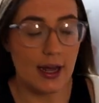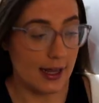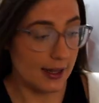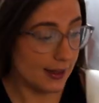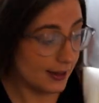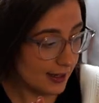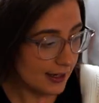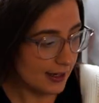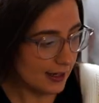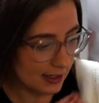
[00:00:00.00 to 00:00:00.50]
I
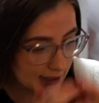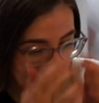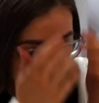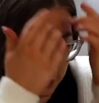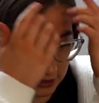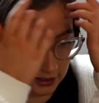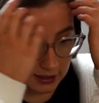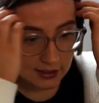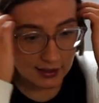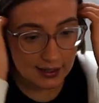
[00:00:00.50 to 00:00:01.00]
think
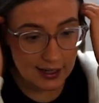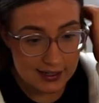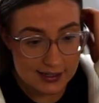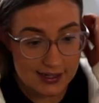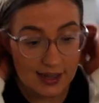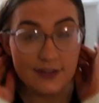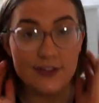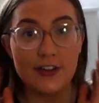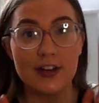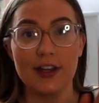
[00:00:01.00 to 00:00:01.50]

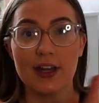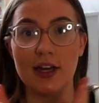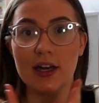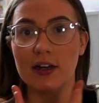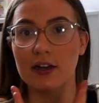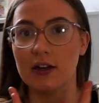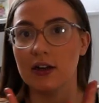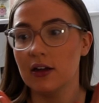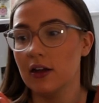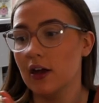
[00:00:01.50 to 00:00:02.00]
that's
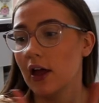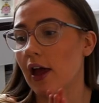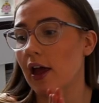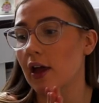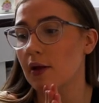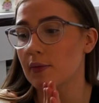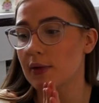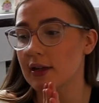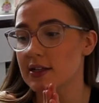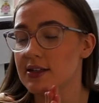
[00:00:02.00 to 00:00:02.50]
everything.
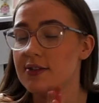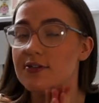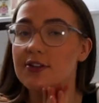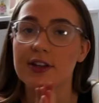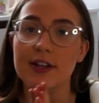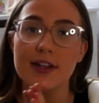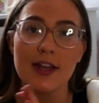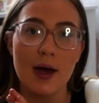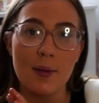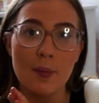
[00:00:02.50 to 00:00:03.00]
Um, that's
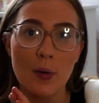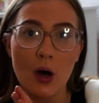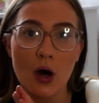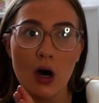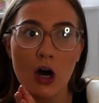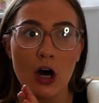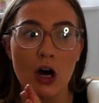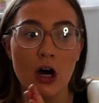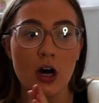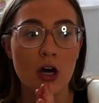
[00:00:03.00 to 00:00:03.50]
everything that I
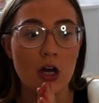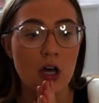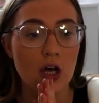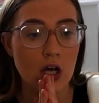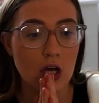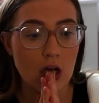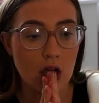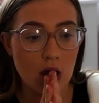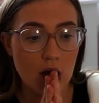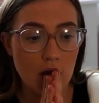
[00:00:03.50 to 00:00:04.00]
bought.
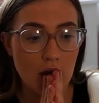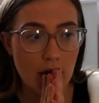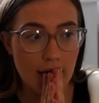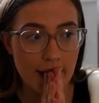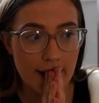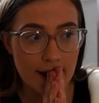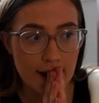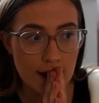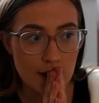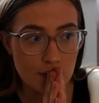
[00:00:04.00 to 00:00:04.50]

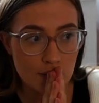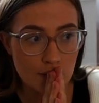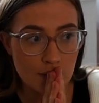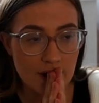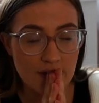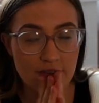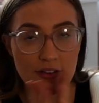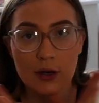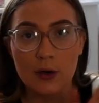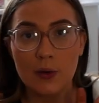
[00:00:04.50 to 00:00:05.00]
Um,
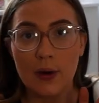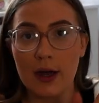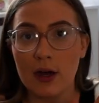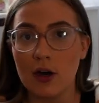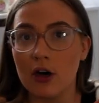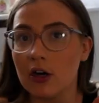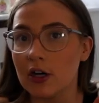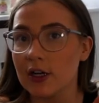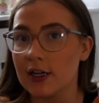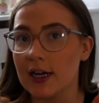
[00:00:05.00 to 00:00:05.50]
I feel
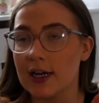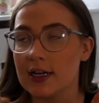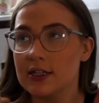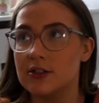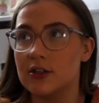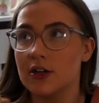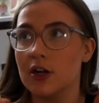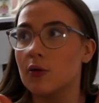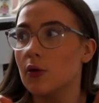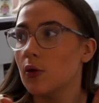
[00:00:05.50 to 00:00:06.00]
quite
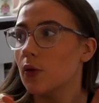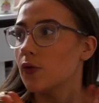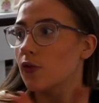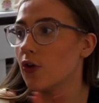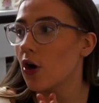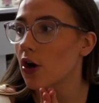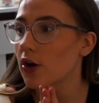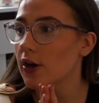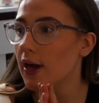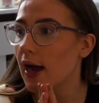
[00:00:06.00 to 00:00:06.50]
organised, I know what we've
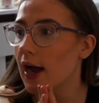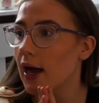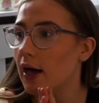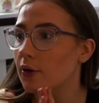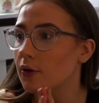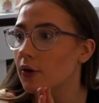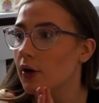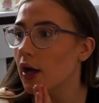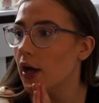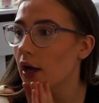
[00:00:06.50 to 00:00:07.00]
got
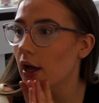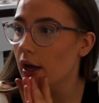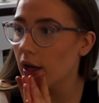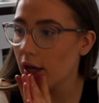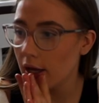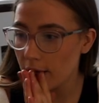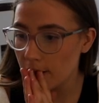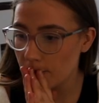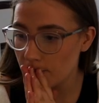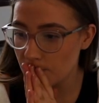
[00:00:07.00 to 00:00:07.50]
now.
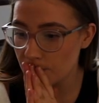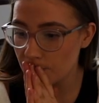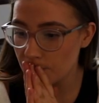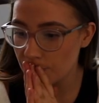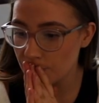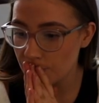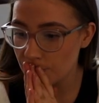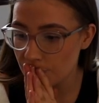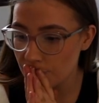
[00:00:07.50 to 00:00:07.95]
Um,